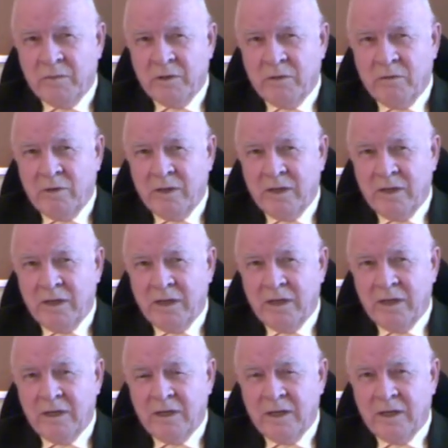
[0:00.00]
between a
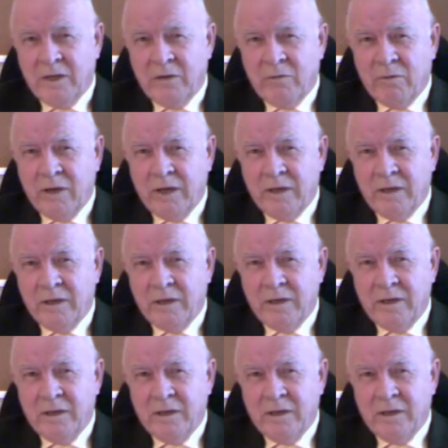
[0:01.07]
need and a right